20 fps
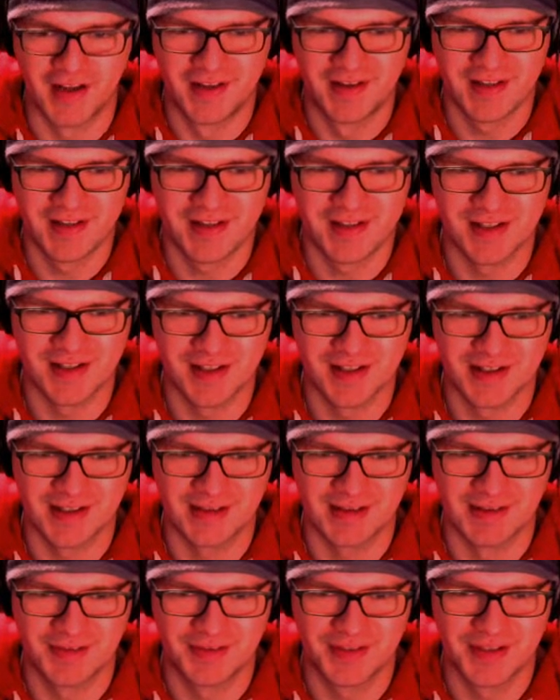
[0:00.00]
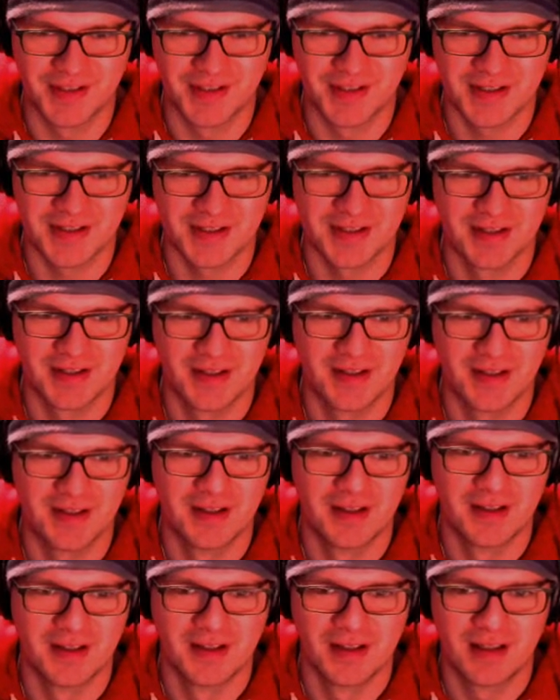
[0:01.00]
It just looks so obvious.
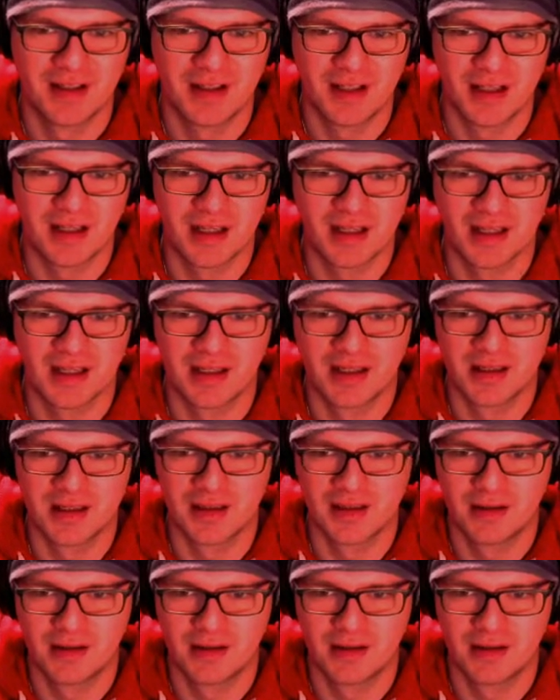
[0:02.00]
Lol.